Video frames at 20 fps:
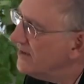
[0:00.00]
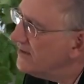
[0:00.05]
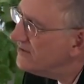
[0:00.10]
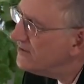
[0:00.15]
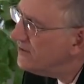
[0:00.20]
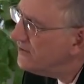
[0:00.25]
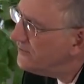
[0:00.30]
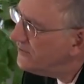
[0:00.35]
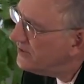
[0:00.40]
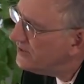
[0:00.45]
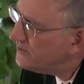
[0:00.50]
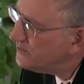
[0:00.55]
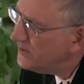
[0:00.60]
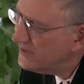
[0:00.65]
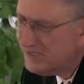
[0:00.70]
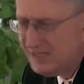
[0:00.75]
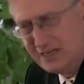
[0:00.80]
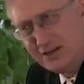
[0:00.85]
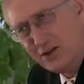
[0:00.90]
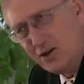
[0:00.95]
So
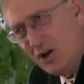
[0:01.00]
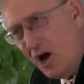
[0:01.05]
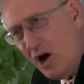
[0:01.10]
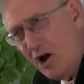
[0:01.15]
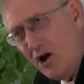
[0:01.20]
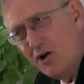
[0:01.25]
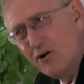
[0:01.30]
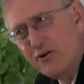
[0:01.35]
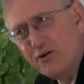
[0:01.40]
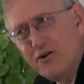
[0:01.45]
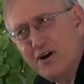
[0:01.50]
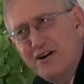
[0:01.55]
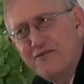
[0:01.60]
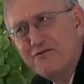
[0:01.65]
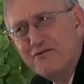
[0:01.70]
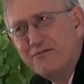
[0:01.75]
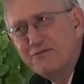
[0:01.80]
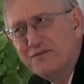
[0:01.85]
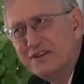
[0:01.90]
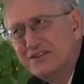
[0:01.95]
Francois said, no, you
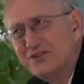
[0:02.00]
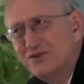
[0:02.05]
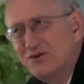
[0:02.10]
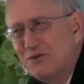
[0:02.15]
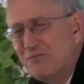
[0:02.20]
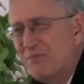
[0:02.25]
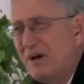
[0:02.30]
haven't missed your